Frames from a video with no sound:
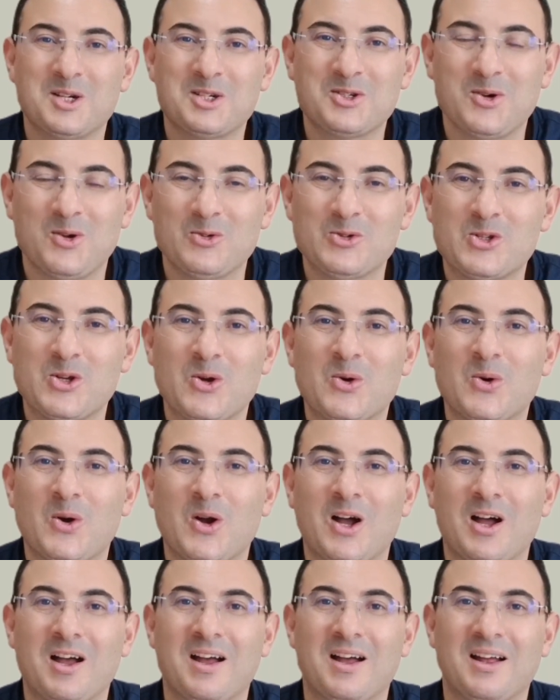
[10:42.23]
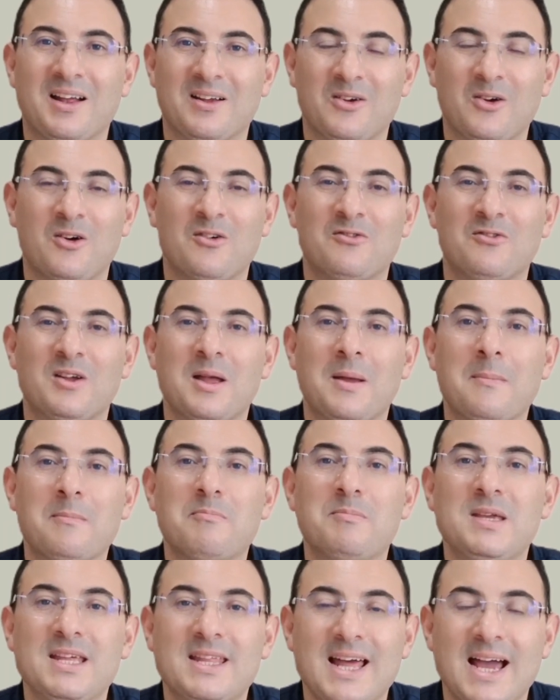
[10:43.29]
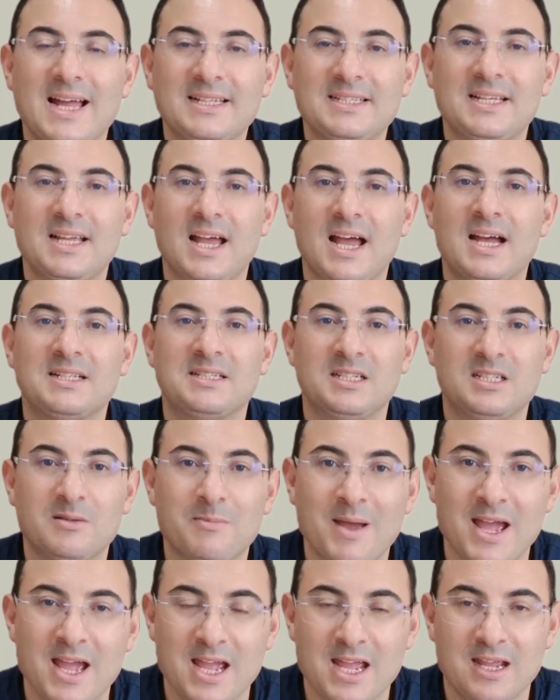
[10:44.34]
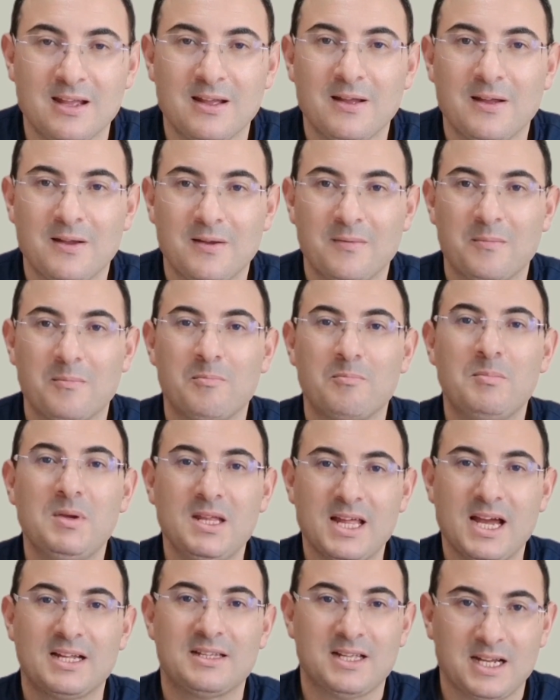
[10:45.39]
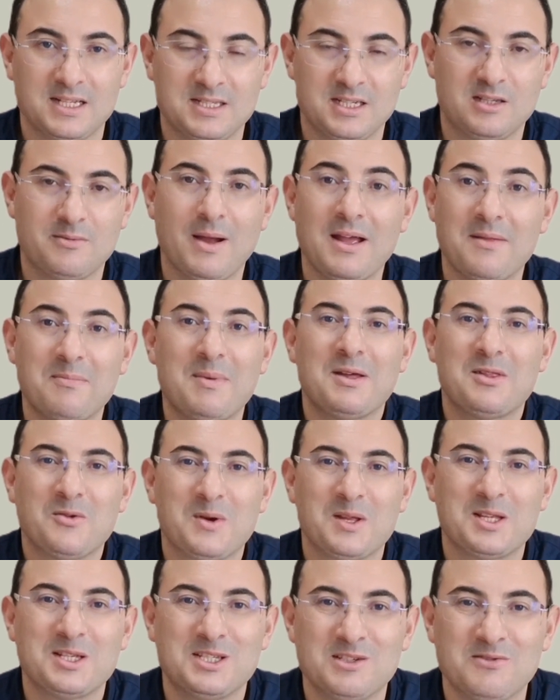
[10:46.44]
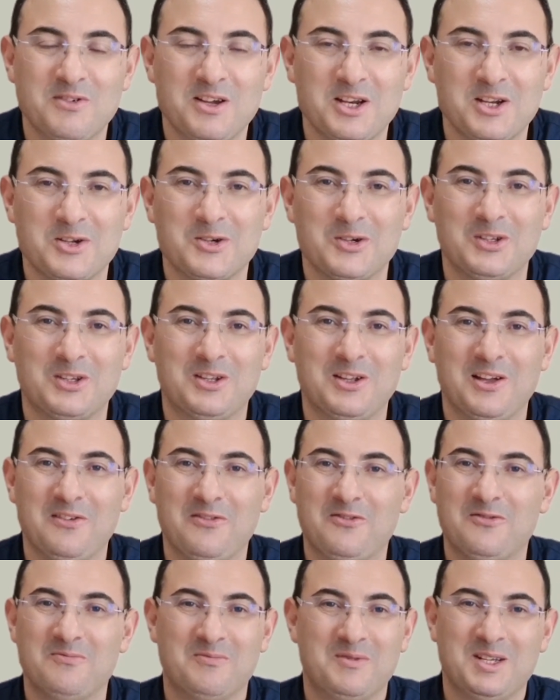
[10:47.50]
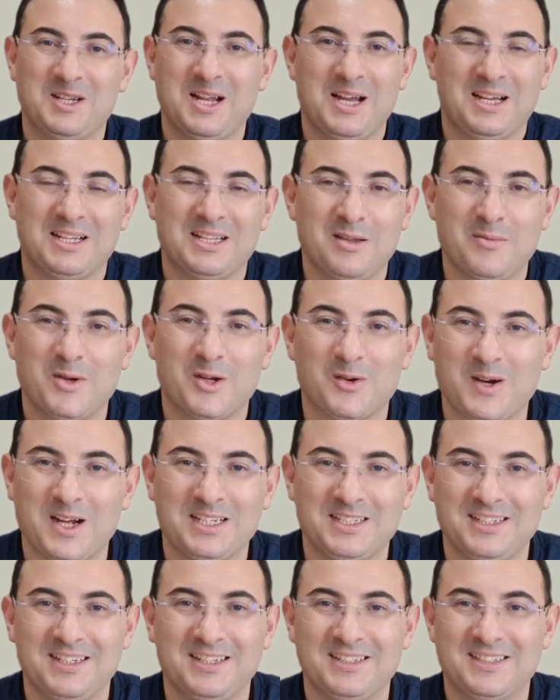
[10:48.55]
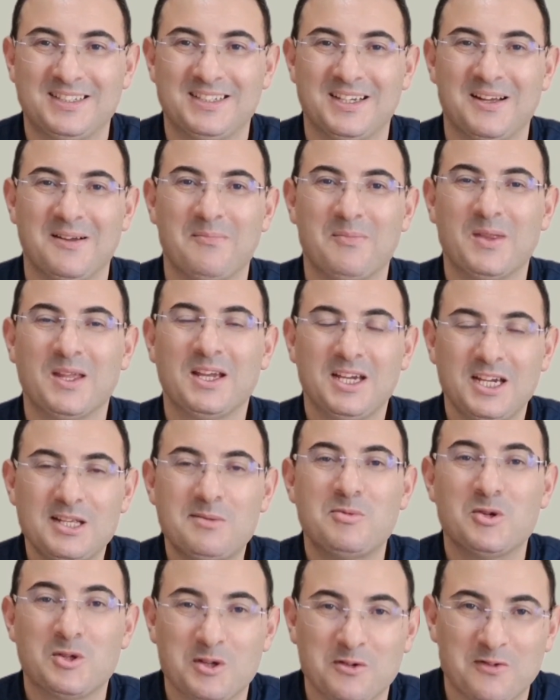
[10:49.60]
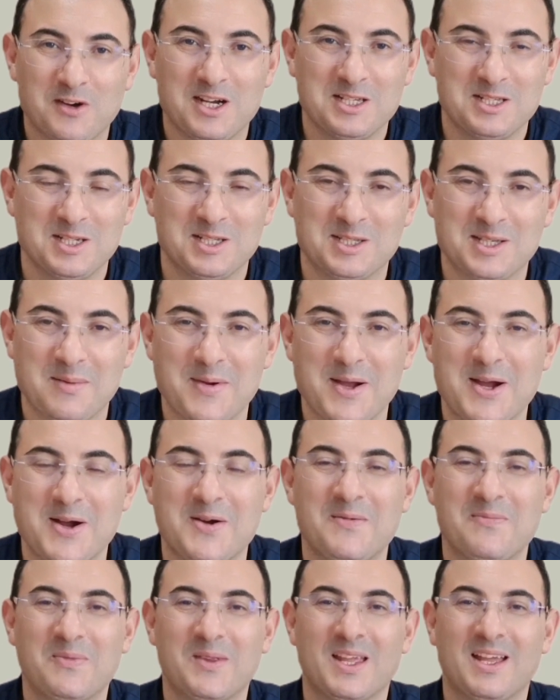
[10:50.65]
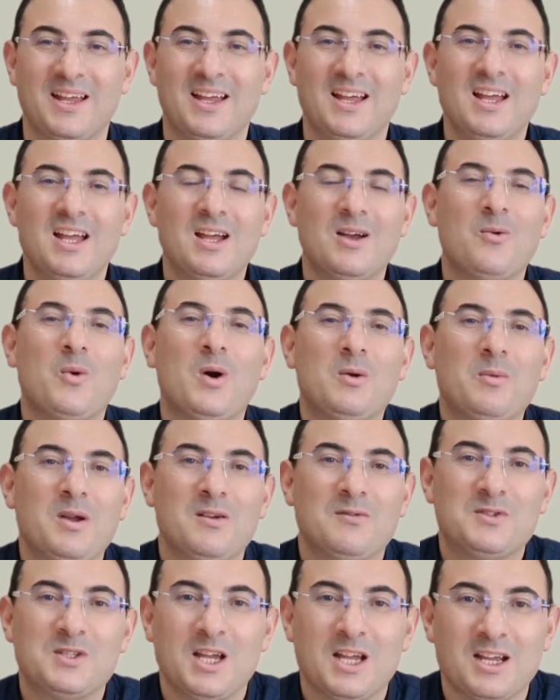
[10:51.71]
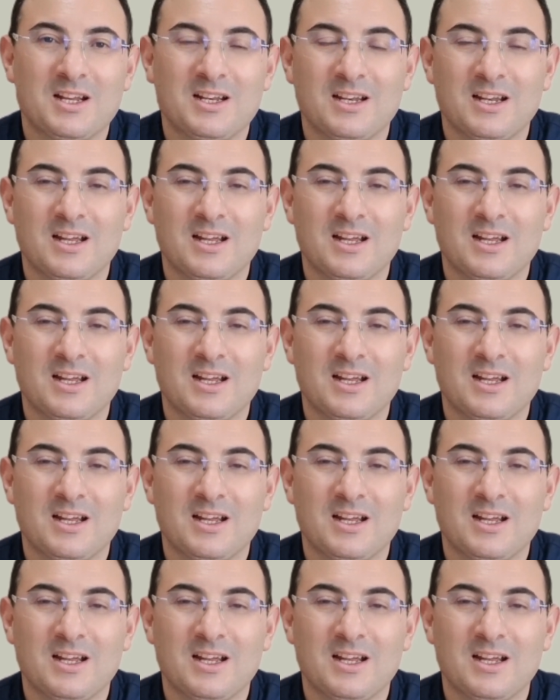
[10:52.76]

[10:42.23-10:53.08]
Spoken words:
also of be that as it may. Be that as it may. And by the way, this is very good in academic writing. It beautifies it somehow. One way of saying